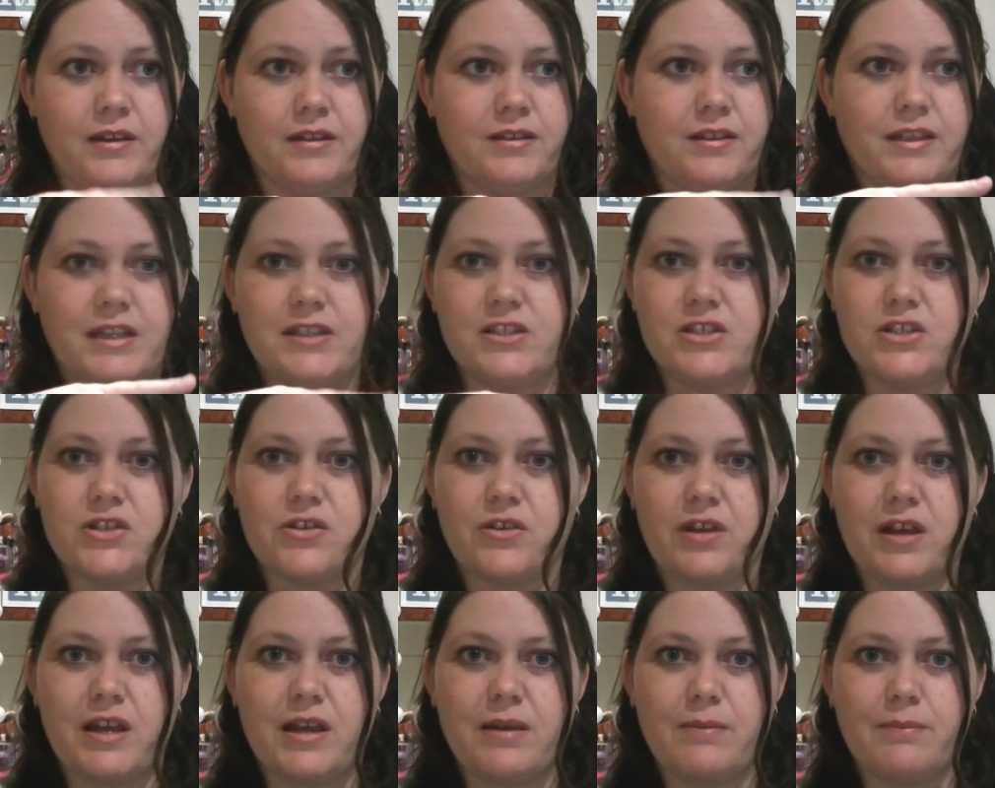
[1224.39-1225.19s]

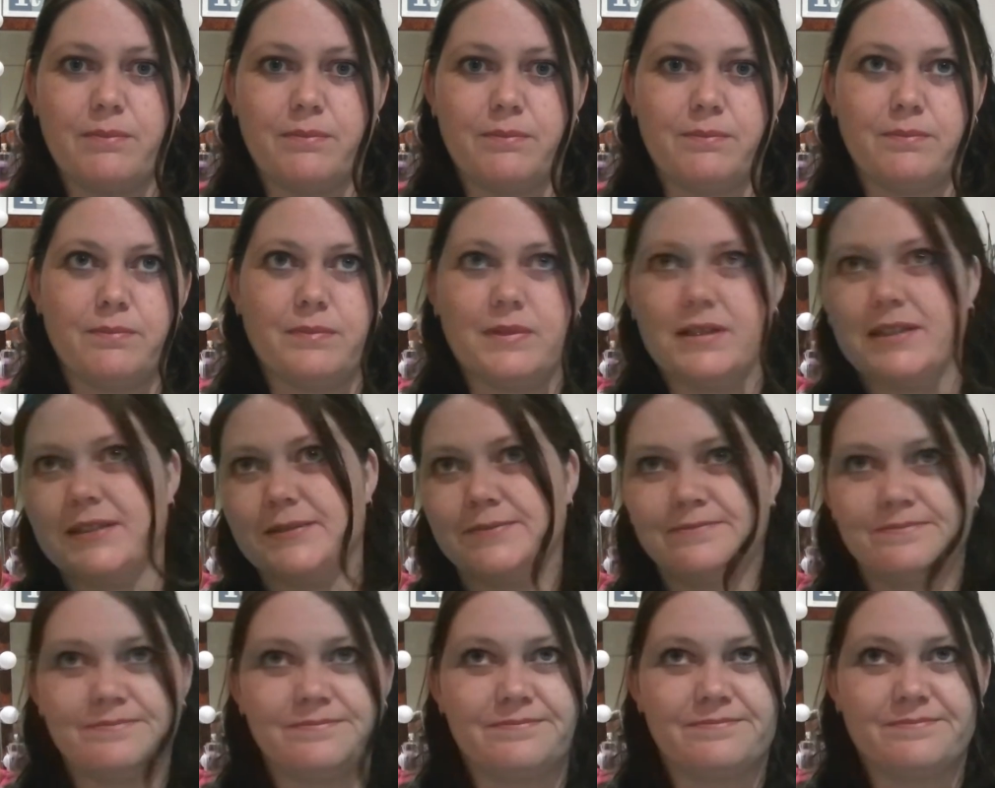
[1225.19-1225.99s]
Instagram
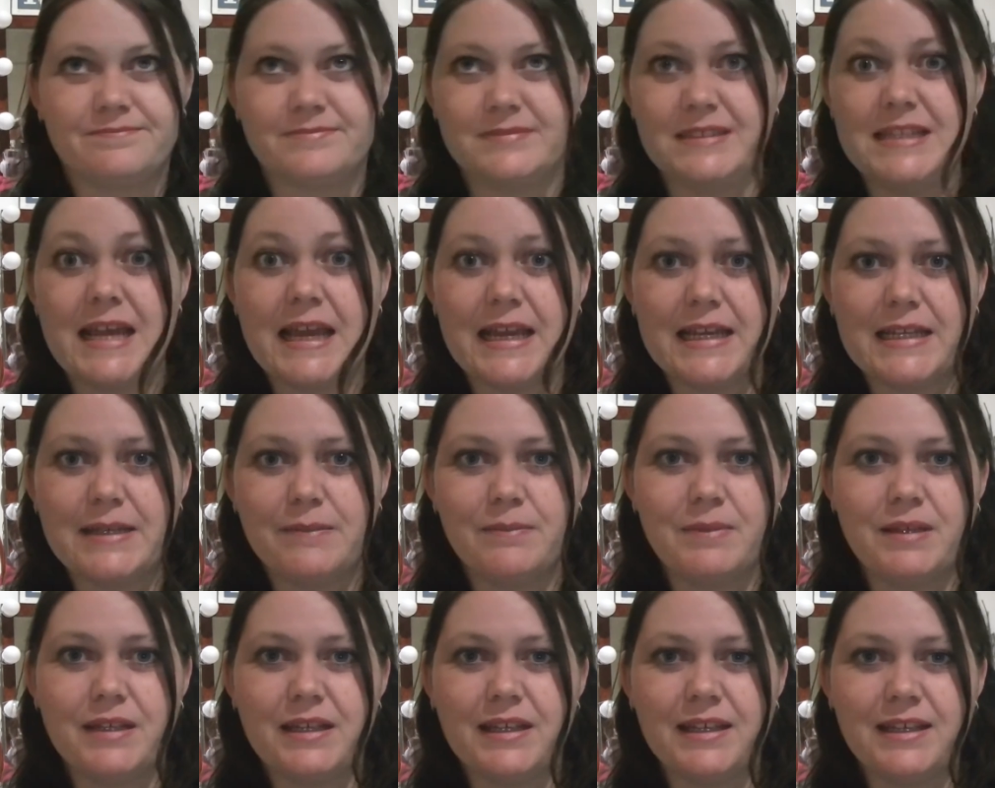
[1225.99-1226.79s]
name
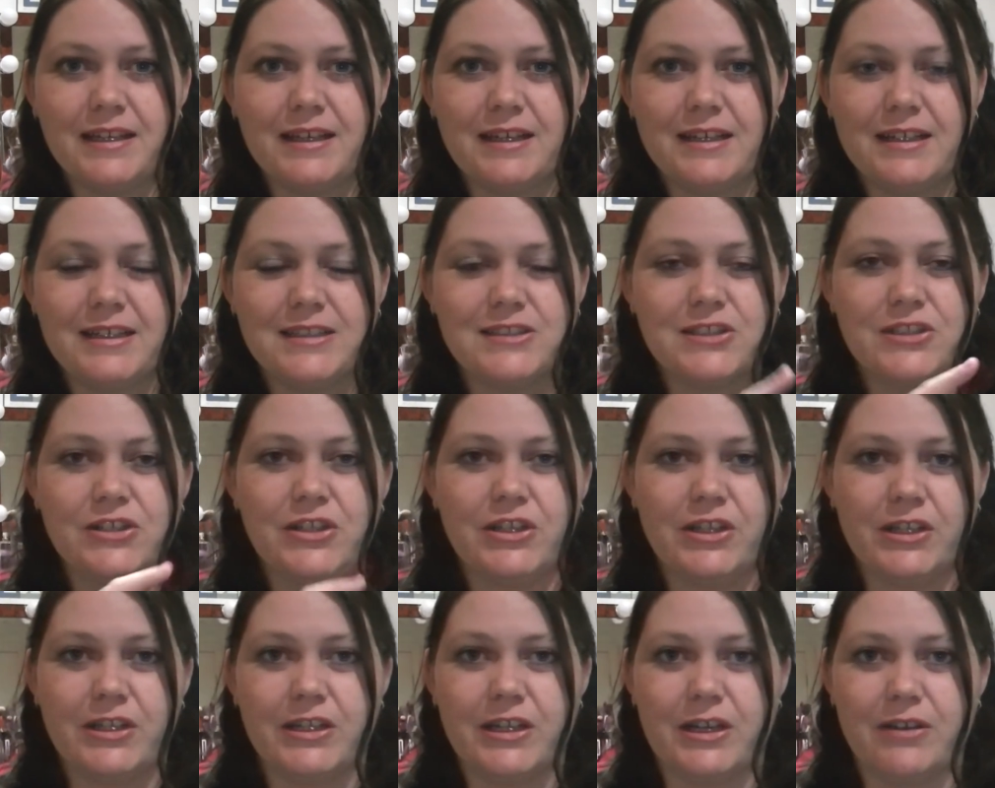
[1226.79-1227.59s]
here so you
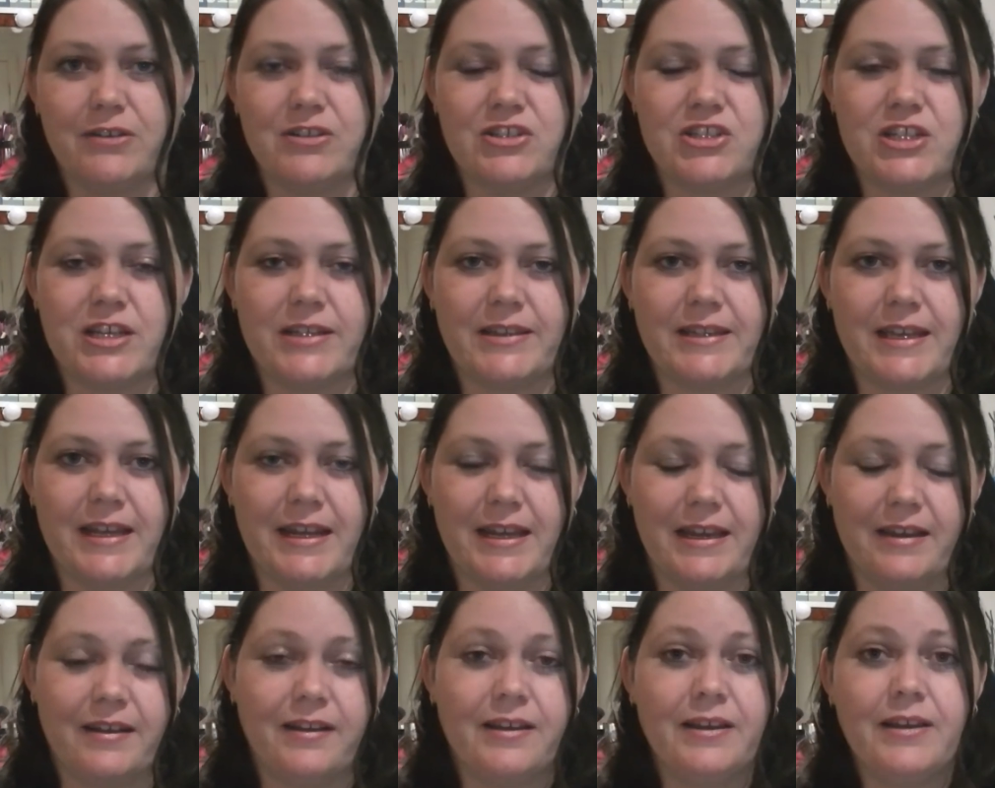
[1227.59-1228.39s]
can go and check that out.